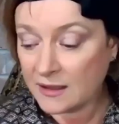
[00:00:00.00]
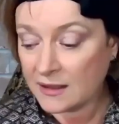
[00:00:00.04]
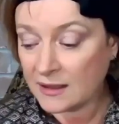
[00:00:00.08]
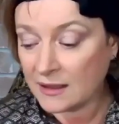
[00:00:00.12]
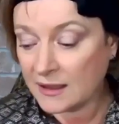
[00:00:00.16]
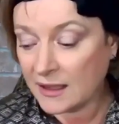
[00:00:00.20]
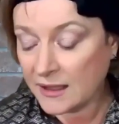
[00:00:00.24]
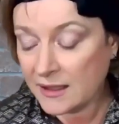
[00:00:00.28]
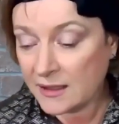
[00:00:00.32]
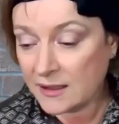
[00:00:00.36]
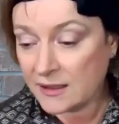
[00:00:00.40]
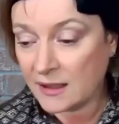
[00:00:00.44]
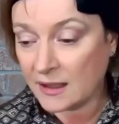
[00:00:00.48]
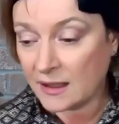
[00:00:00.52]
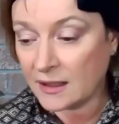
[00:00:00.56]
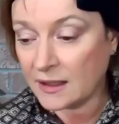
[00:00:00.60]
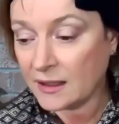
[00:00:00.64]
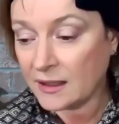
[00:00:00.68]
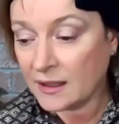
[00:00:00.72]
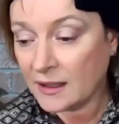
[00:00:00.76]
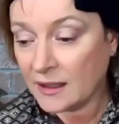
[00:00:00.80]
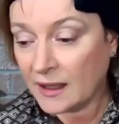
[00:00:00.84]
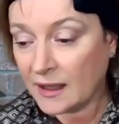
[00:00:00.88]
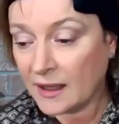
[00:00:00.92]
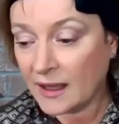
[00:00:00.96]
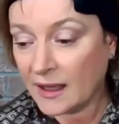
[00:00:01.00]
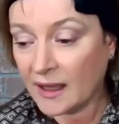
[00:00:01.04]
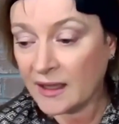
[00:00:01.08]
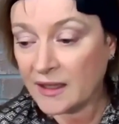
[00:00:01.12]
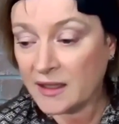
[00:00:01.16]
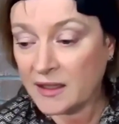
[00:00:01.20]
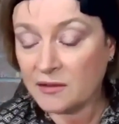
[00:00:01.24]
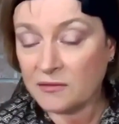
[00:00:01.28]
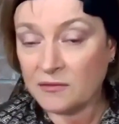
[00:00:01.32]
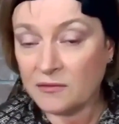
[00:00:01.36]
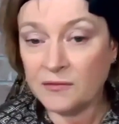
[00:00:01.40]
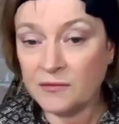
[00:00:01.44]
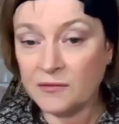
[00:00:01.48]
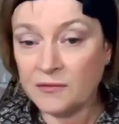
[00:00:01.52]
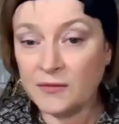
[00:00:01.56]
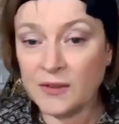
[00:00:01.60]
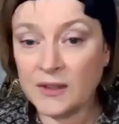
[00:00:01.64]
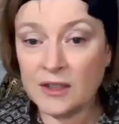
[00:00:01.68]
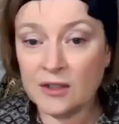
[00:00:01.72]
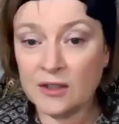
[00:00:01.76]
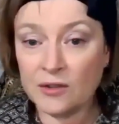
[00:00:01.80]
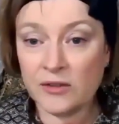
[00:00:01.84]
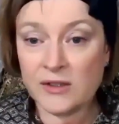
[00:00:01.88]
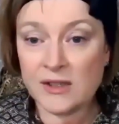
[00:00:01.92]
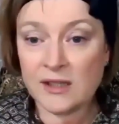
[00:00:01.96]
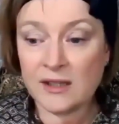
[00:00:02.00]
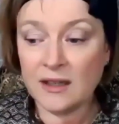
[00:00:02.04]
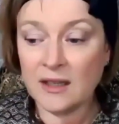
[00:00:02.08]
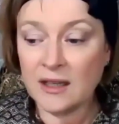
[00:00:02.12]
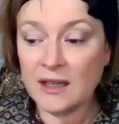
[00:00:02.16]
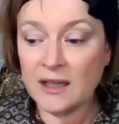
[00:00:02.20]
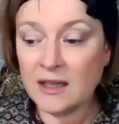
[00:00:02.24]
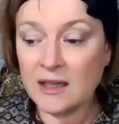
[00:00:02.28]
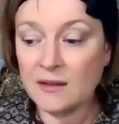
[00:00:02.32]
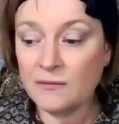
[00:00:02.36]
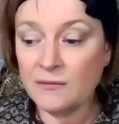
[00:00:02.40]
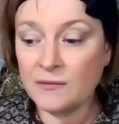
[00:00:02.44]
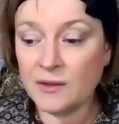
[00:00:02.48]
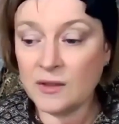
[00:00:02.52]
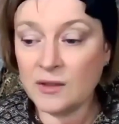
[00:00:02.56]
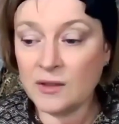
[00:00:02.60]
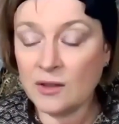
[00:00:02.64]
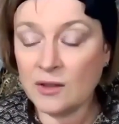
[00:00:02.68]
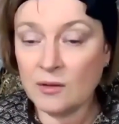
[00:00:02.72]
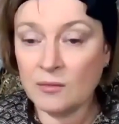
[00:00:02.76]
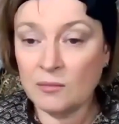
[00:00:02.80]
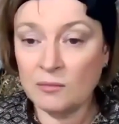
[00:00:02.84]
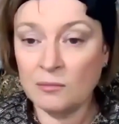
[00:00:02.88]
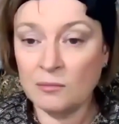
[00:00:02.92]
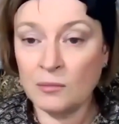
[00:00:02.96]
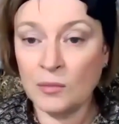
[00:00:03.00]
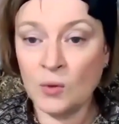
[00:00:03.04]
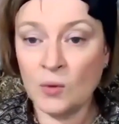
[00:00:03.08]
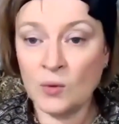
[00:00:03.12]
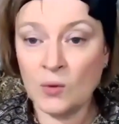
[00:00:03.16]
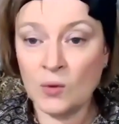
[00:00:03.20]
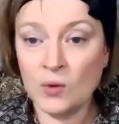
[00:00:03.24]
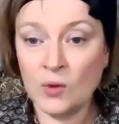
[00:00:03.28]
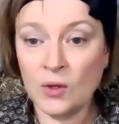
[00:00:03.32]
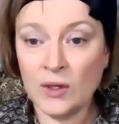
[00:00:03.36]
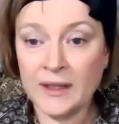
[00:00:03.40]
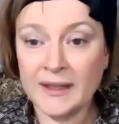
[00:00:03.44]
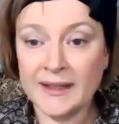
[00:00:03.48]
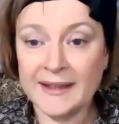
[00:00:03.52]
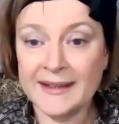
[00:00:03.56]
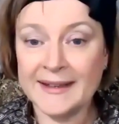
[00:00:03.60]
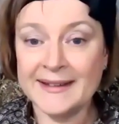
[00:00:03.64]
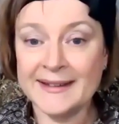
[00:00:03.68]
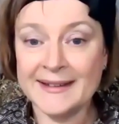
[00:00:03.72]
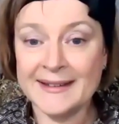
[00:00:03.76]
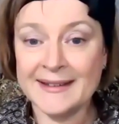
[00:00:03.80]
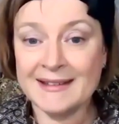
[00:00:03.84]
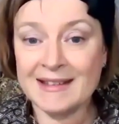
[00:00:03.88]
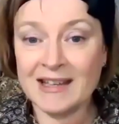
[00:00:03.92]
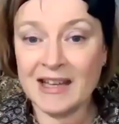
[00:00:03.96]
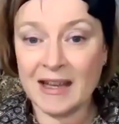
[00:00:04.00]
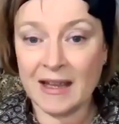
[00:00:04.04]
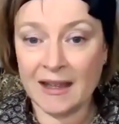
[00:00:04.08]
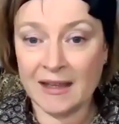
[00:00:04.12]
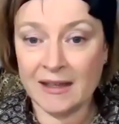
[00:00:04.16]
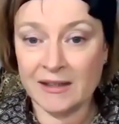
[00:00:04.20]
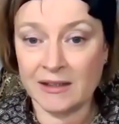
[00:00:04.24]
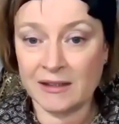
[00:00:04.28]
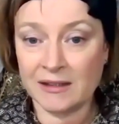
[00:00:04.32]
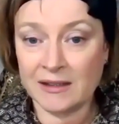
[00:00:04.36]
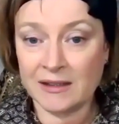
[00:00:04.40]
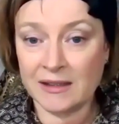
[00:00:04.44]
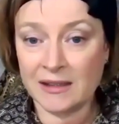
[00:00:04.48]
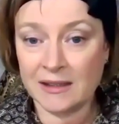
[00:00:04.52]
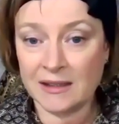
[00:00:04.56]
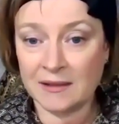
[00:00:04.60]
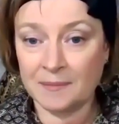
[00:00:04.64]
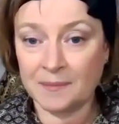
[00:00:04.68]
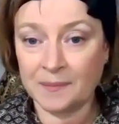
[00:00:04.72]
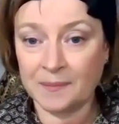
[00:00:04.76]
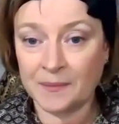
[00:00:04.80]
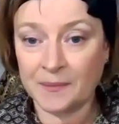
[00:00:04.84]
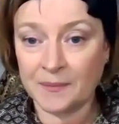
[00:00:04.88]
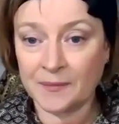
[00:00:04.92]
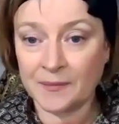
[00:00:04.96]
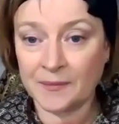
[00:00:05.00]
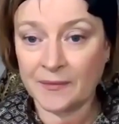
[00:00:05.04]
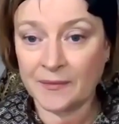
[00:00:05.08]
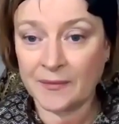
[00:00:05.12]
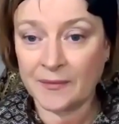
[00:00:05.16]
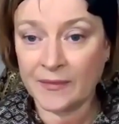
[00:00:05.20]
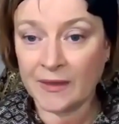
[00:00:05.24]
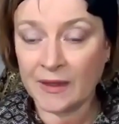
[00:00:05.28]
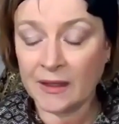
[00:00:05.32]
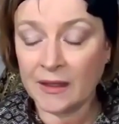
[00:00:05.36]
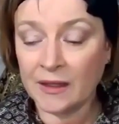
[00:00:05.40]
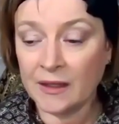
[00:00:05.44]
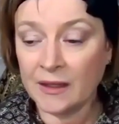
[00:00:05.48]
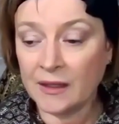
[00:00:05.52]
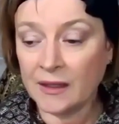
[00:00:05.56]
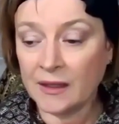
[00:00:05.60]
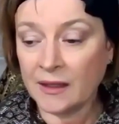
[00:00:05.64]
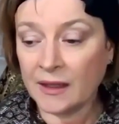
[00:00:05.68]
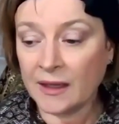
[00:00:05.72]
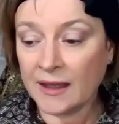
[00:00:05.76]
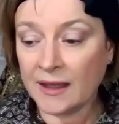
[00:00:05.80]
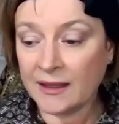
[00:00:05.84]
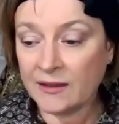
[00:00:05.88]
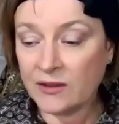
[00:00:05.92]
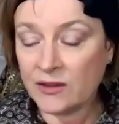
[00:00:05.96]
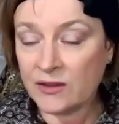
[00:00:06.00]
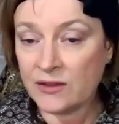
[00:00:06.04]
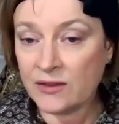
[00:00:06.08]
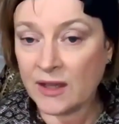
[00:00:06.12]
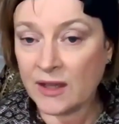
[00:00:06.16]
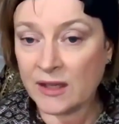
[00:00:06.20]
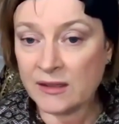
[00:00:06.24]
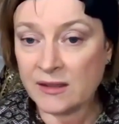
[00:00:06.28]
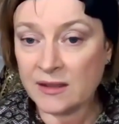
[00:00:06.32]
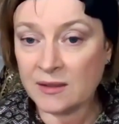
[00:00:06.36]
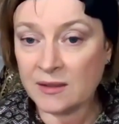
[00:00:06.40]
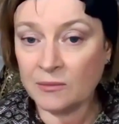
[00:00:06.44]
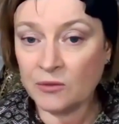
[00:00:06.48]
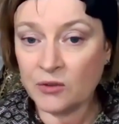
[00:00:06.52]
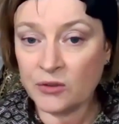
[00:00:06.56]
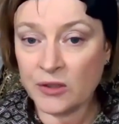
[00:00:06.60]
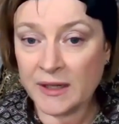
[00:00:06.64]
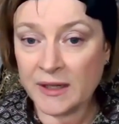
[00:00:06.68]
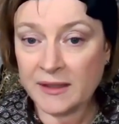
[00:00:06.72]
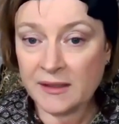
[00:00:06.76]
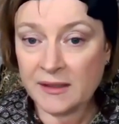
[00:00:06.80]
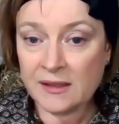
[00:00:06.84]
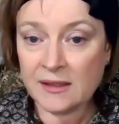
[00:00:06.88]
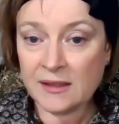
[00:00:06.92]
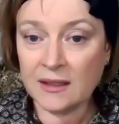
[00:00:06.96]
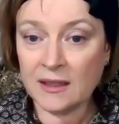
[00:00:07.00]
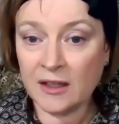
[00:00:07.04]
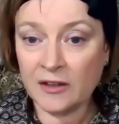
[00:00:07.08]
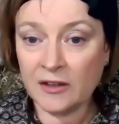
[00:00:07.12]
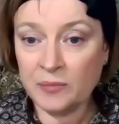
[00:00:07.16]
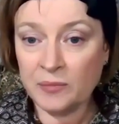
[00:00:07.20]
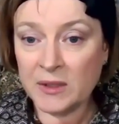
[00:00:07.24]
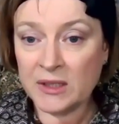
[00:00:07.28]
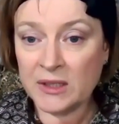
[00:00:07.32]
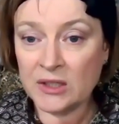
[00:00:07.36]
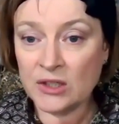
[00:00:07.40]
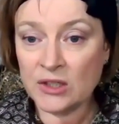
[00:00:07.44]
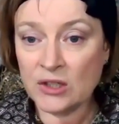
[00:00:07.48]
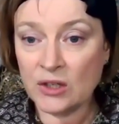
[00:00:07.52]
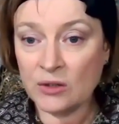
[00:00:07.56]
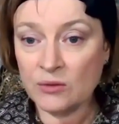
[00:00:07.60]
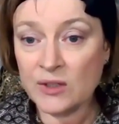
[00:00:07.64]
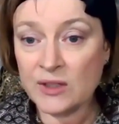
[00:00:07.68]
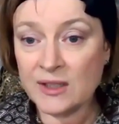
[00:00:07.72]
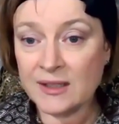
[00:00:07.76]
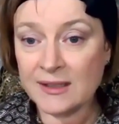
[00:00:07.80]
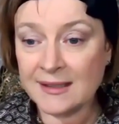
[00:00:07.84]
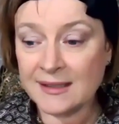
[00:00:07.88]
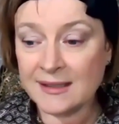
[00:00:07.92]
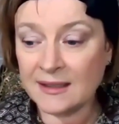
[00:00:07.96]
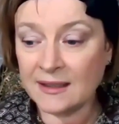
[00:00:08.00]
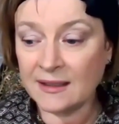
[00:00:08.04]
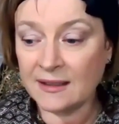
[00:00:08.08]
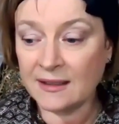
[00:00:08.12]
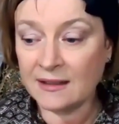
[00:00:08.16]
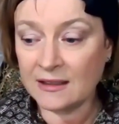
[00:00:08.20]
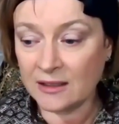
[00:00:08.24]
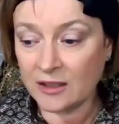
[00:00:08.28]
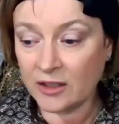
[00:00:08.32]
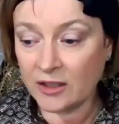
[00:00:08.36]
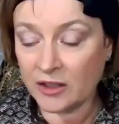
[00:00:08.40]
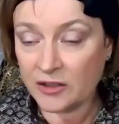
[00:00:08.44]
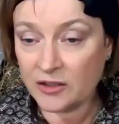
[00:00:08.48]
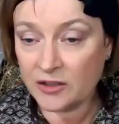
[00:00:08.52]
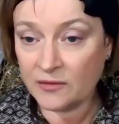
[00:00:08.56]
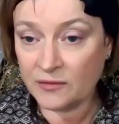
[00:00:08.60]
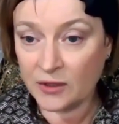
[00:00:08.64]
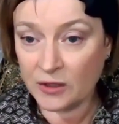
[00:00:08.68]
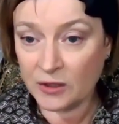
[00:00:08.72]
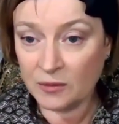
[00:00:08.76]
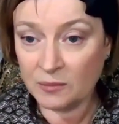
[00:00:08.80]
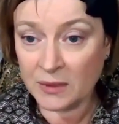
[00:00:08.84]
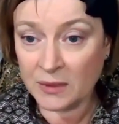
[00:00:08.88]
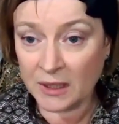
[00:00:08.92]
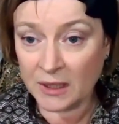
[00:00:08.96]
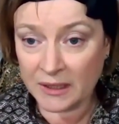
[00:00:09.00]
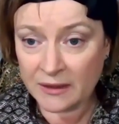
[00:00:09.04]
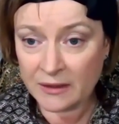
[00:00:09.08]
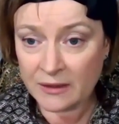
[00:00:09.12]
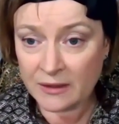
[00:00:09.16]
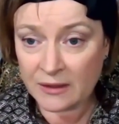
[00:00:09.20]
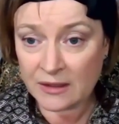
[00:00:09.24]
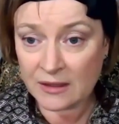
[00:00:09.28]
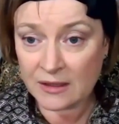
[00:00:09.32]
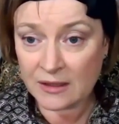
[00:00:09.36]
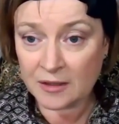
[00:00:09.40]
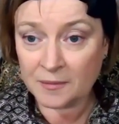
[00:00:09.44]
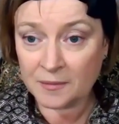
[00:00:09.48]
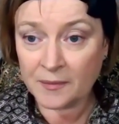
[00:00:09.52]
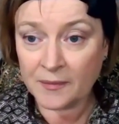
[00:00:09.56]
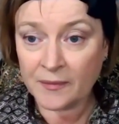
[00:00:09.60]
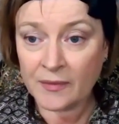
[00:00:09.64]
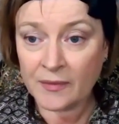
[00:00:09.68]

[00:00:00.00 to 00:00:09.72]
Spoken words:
later and it feels even more intense. And there's some trends that I've been noticing the last few months,